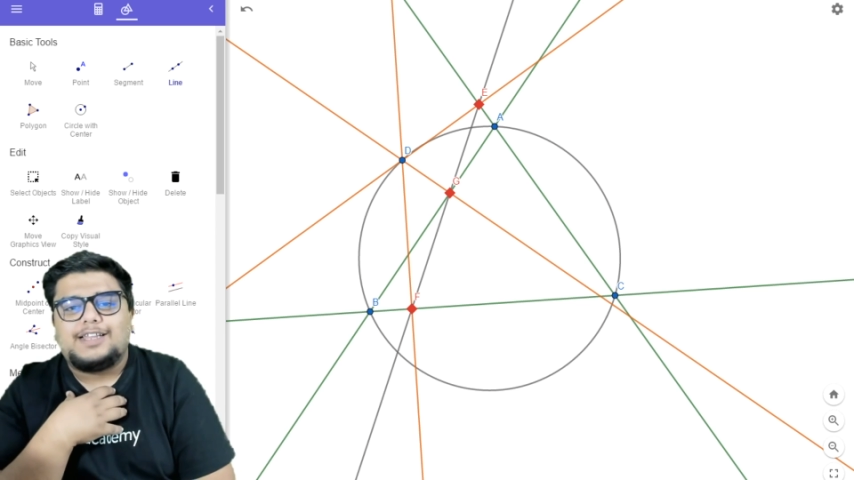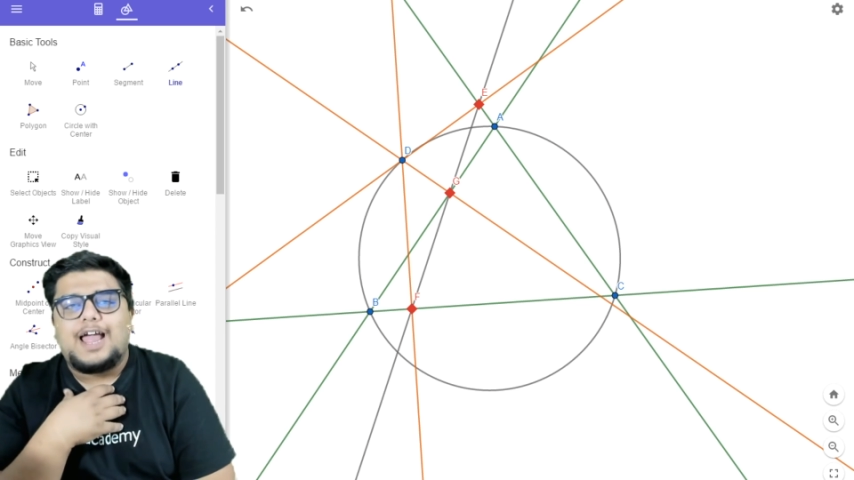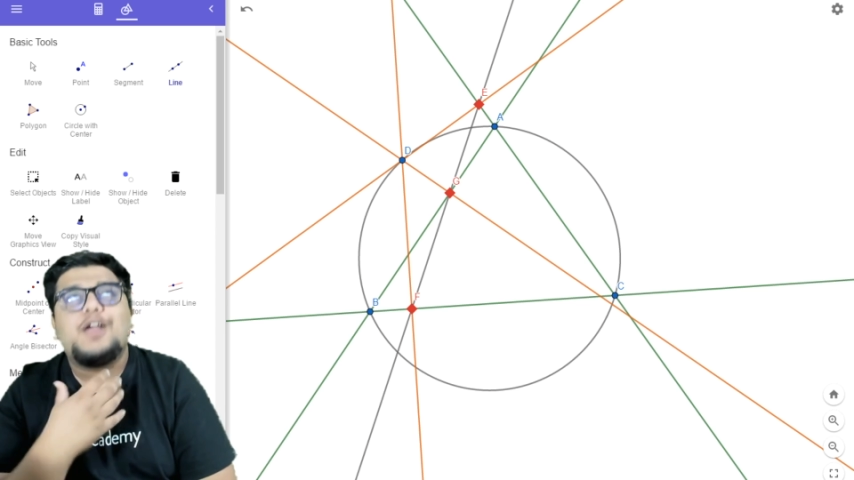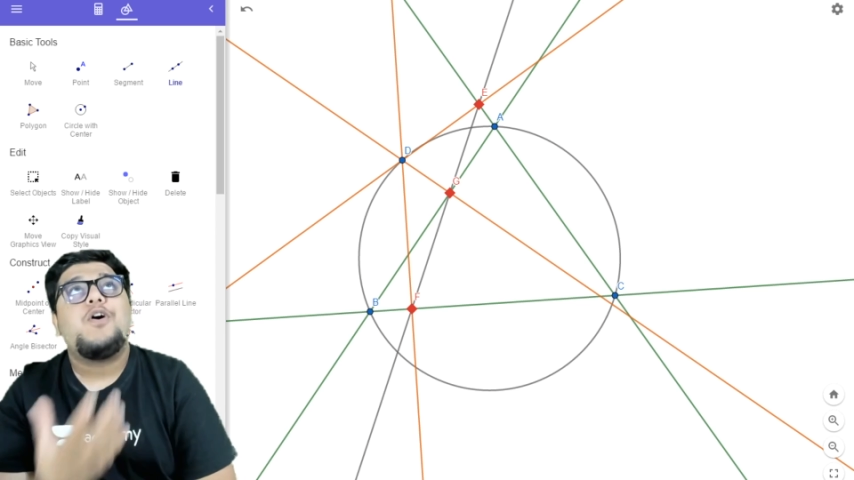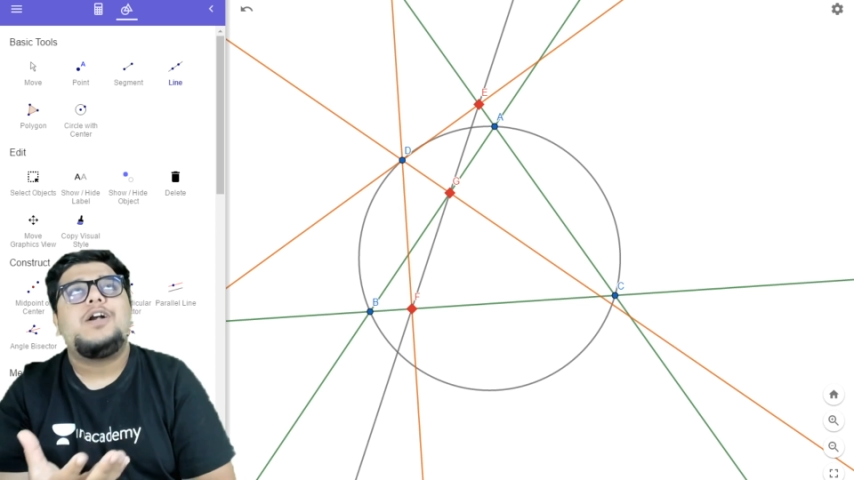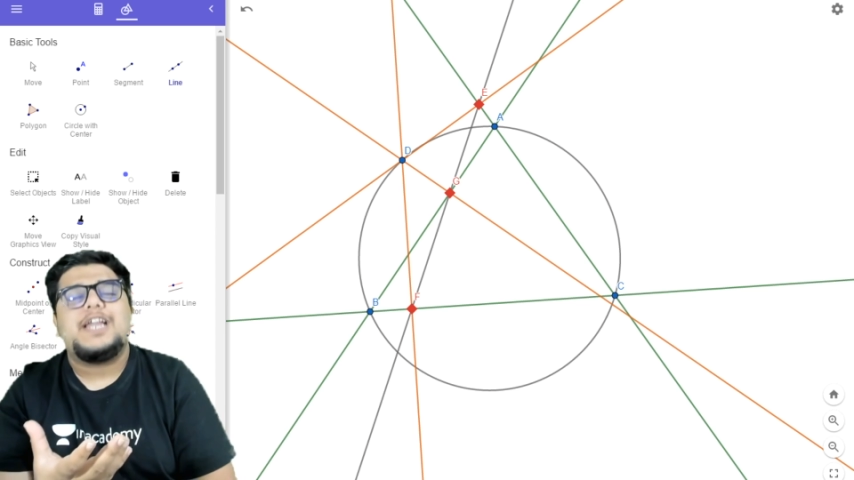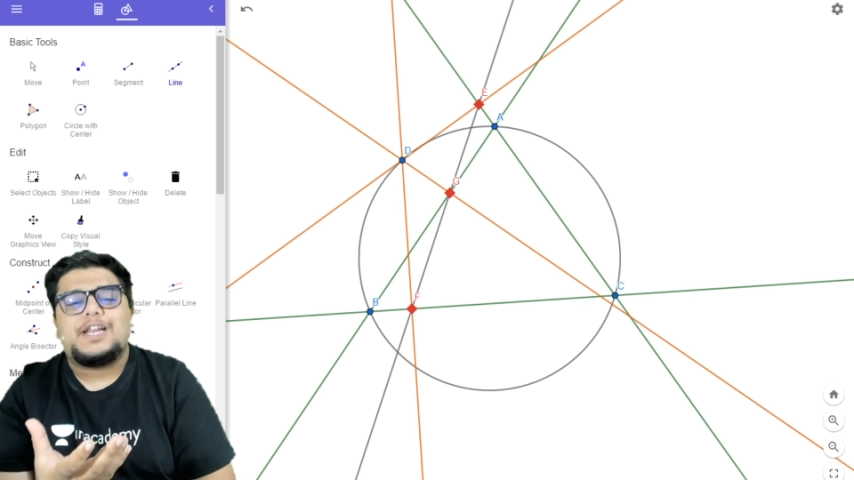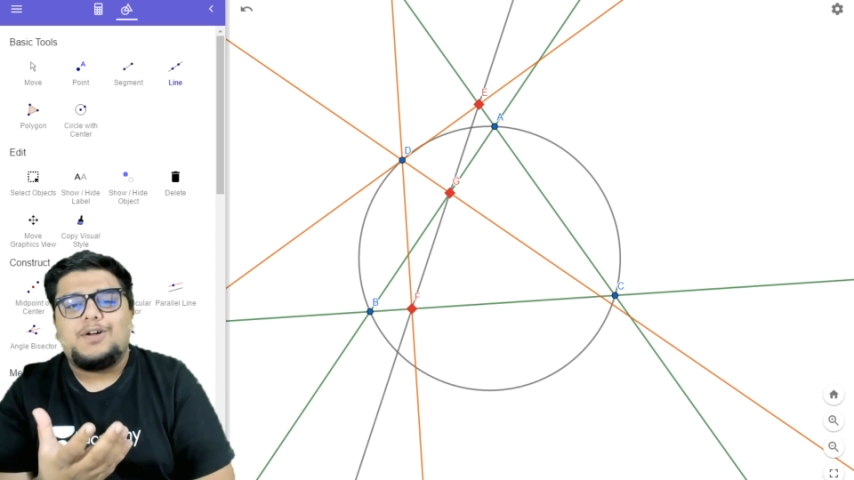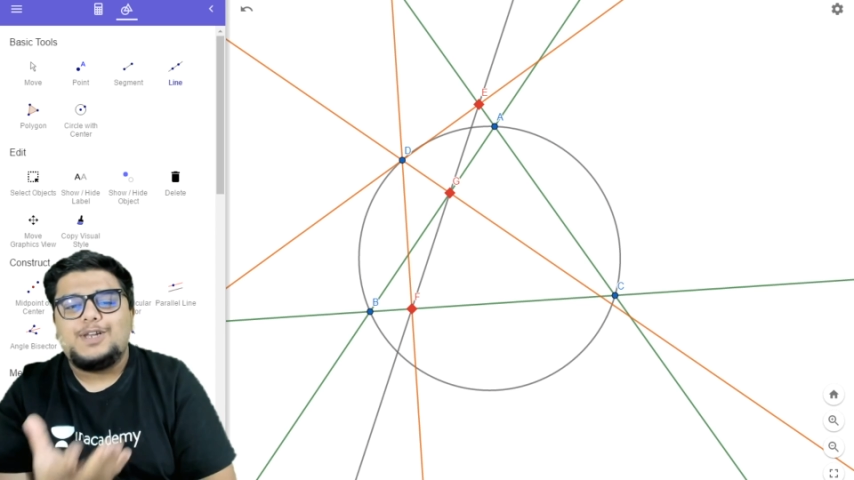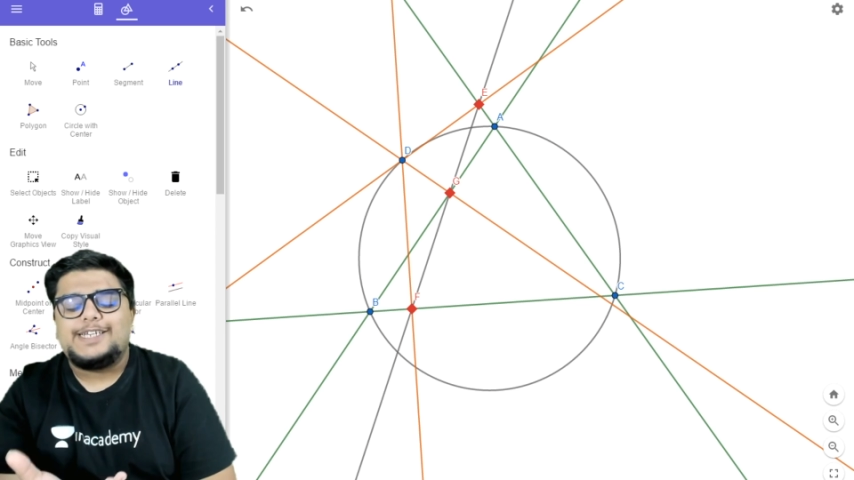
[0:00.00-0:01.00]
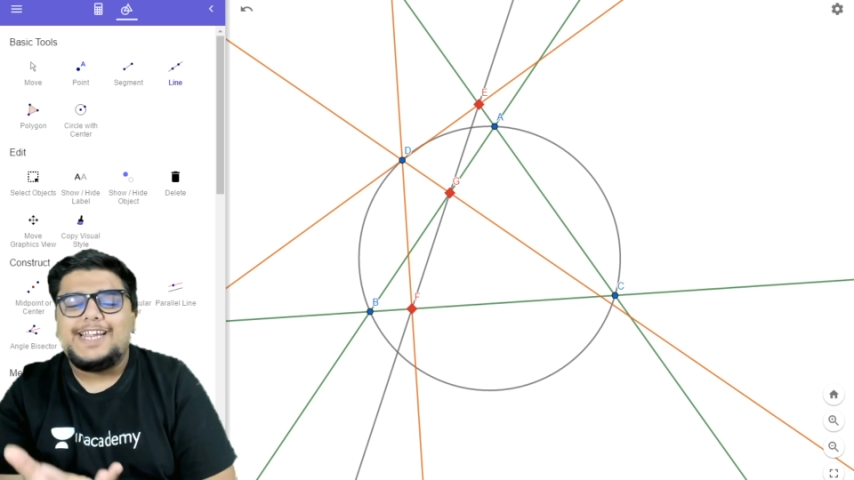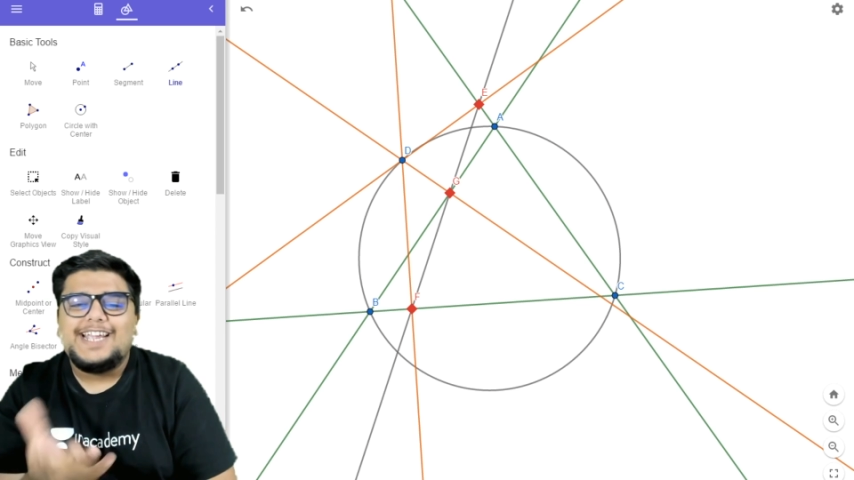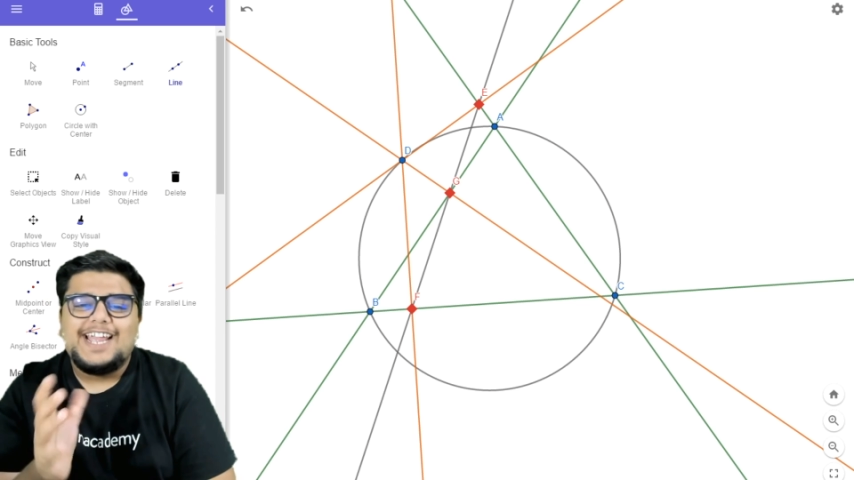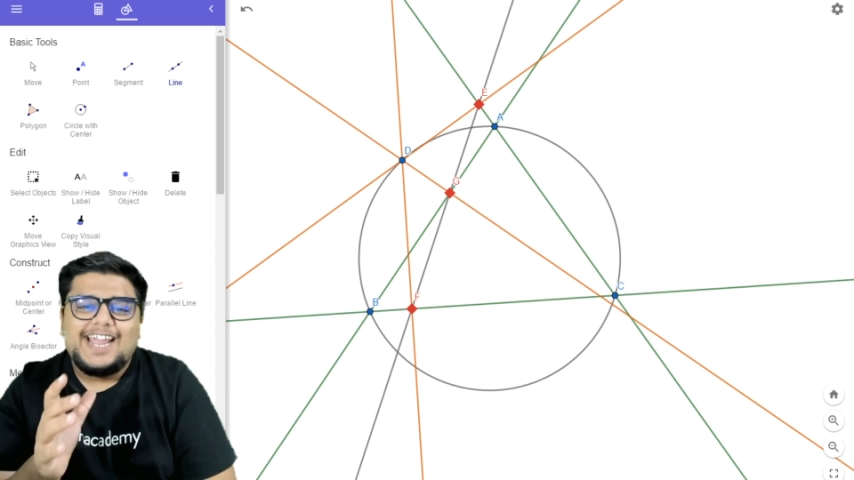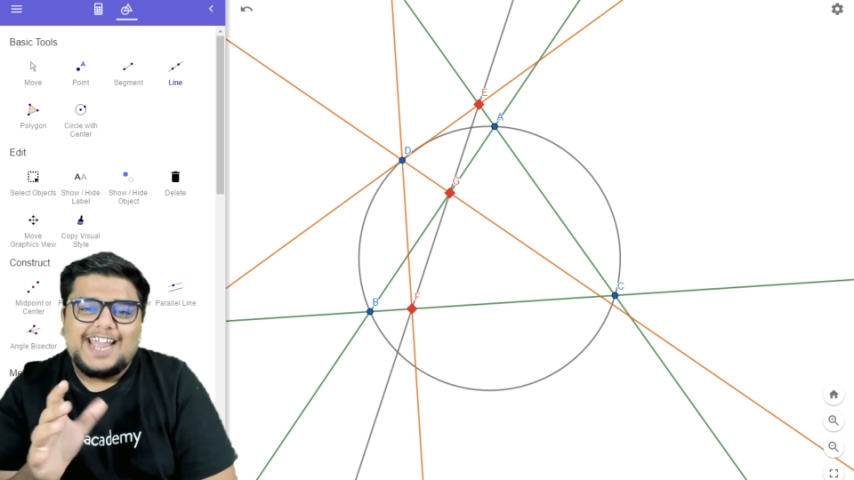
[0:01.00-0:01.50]
Thank God
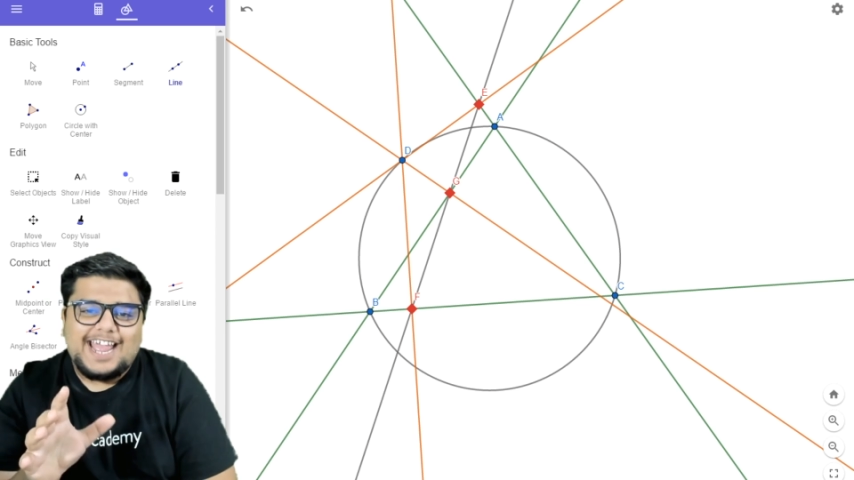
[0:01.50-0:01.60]
technology.